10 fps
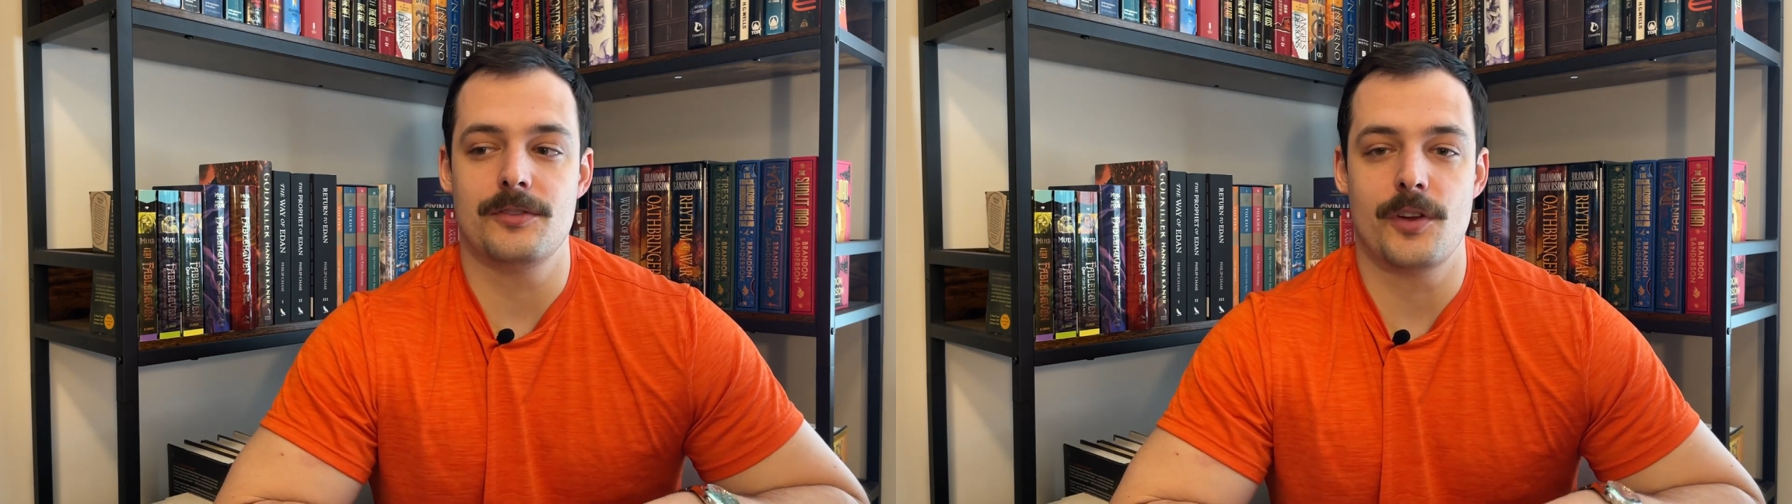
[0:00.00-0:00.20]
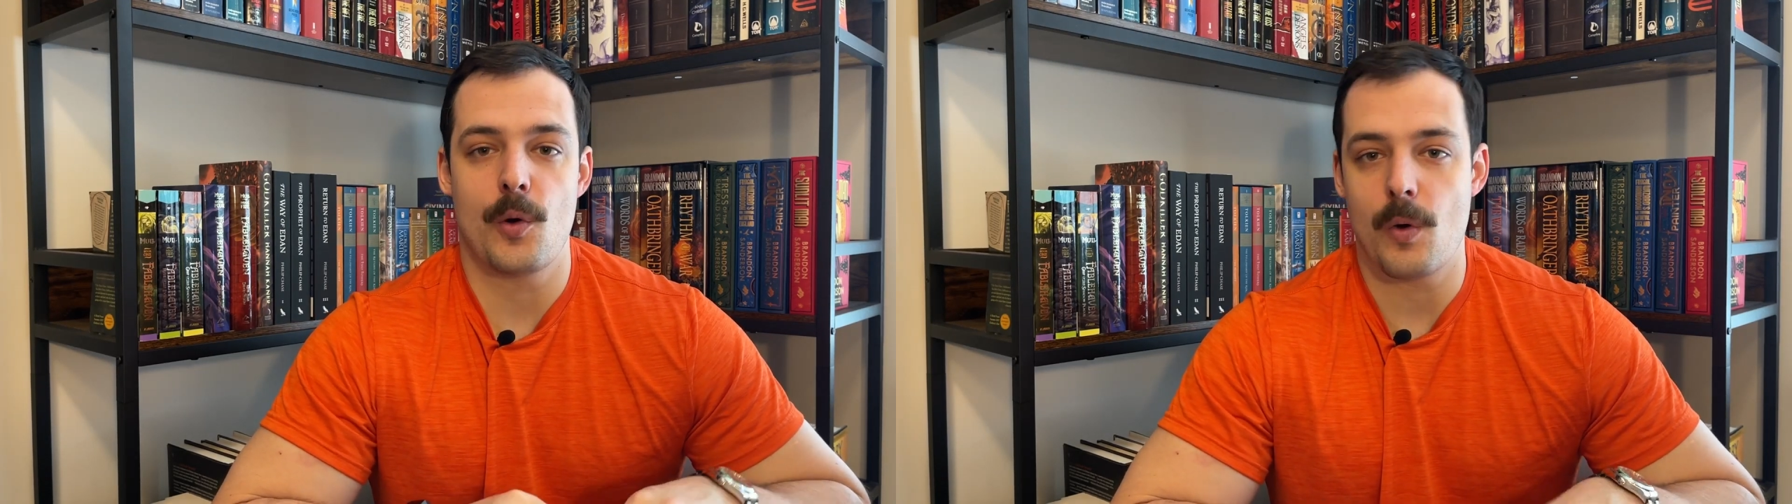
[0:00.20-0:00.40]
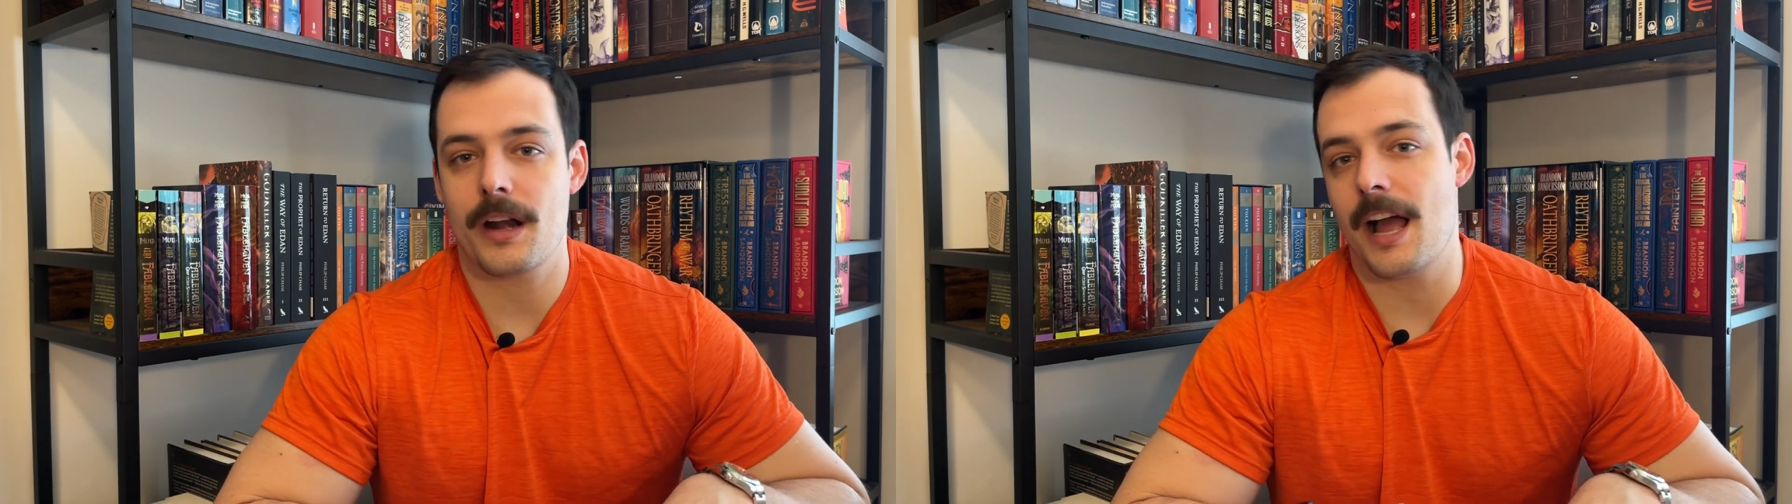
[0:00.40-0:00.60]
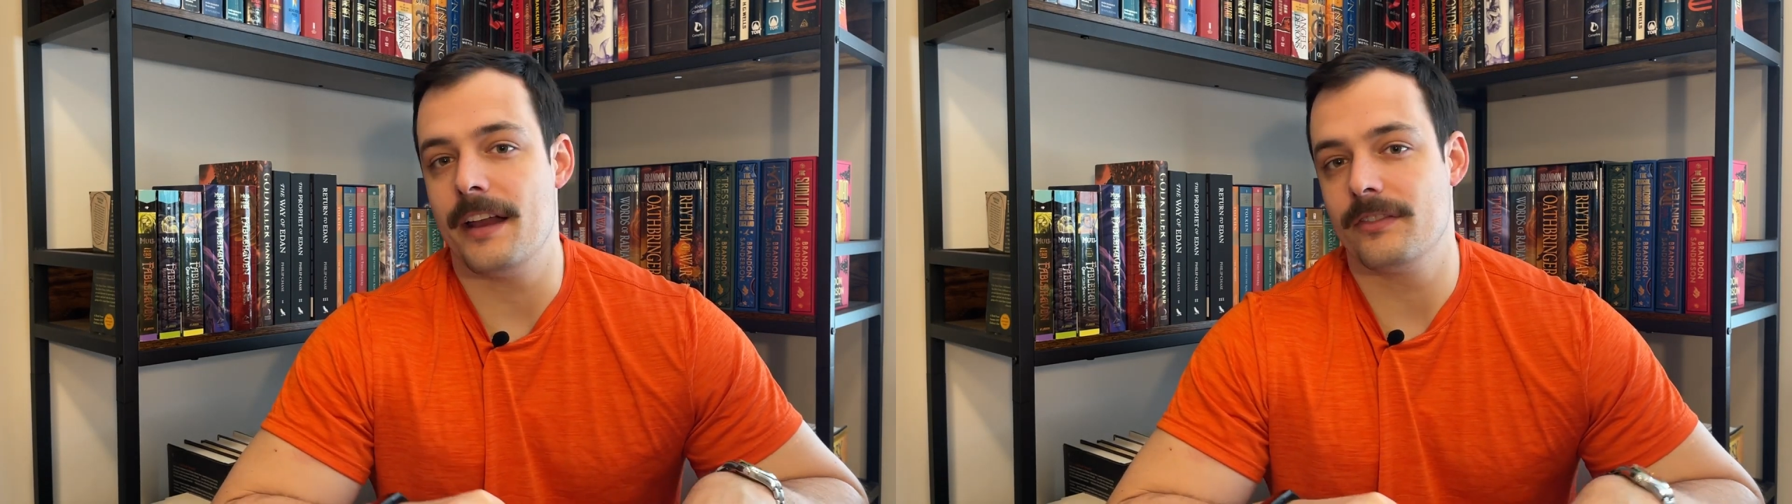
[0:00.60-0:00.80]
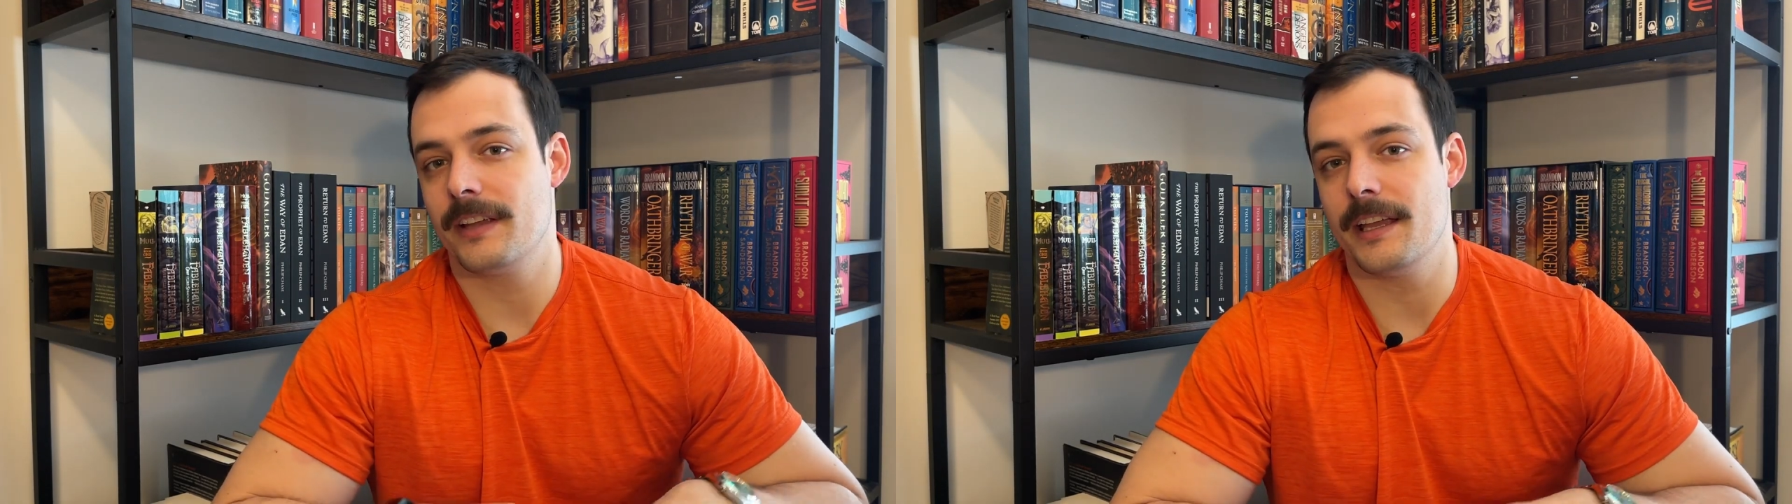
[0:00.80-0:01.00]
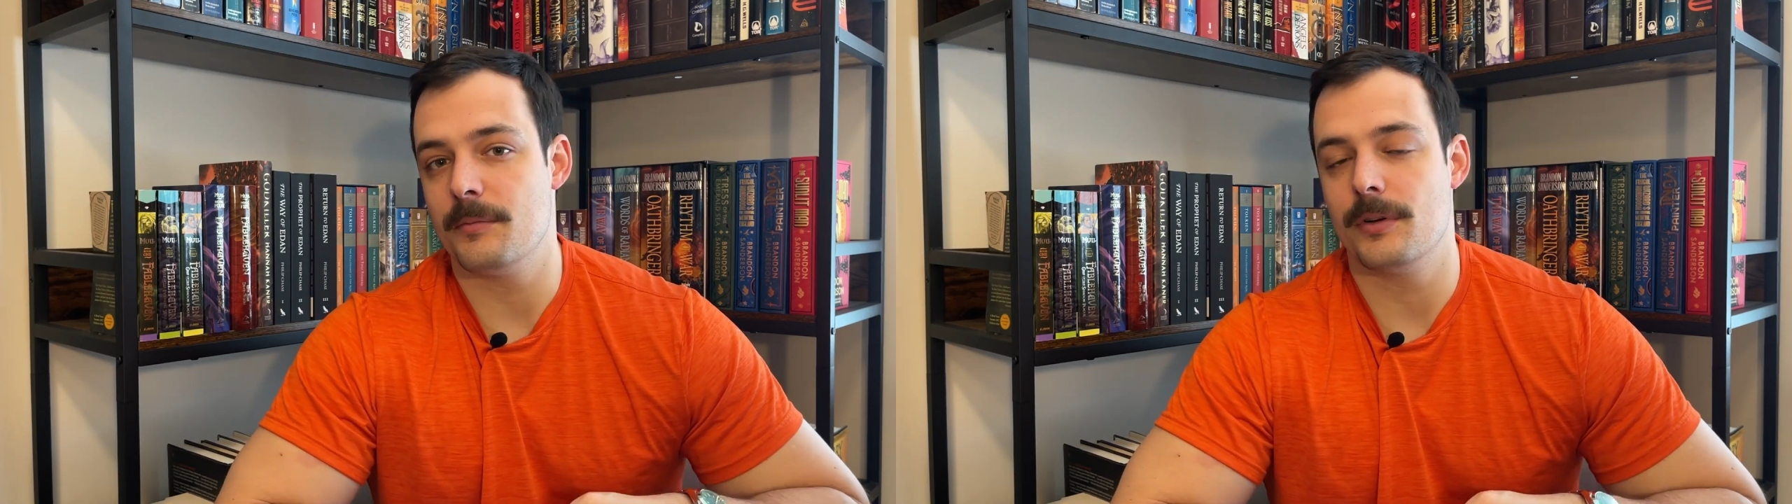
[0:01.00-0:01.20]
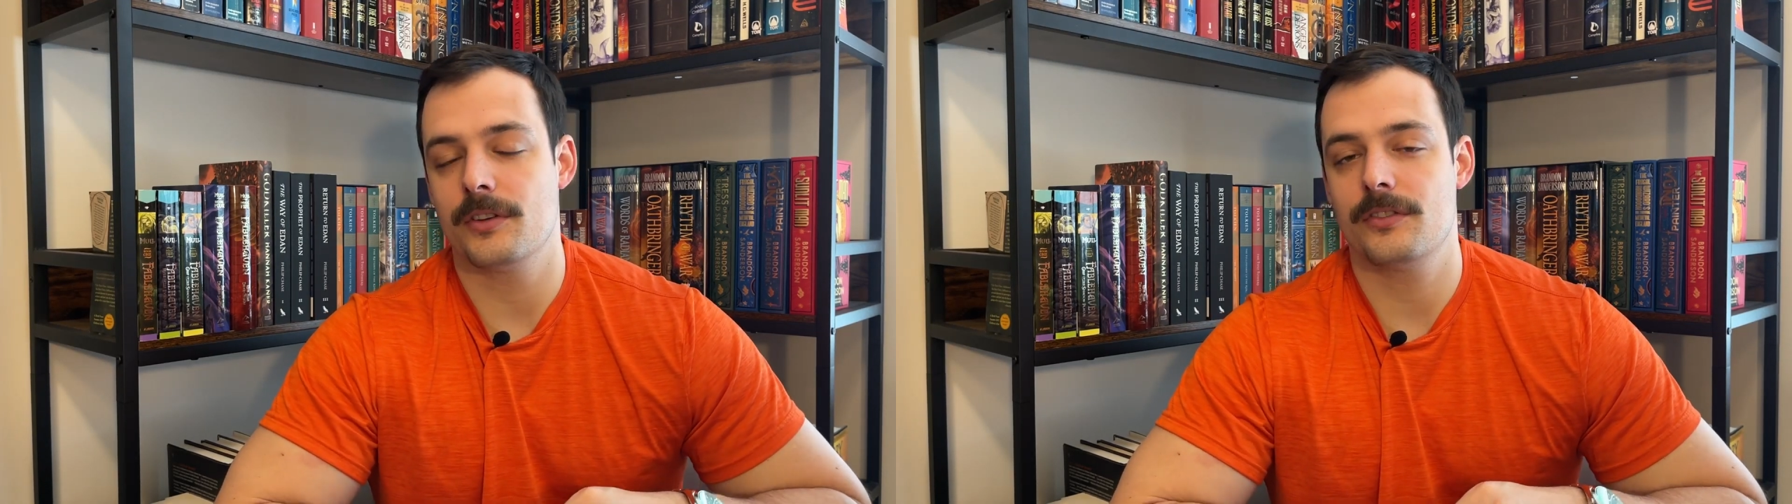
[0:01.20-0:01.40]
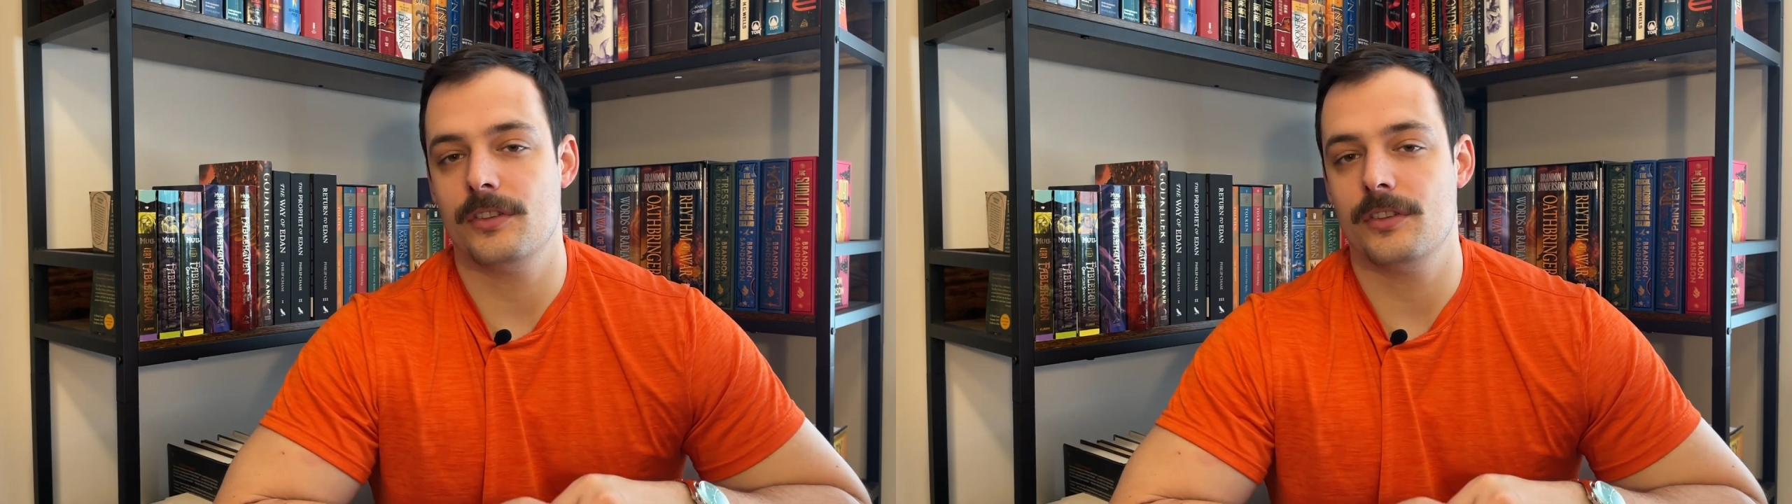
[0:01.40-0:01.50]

you know what kind of King books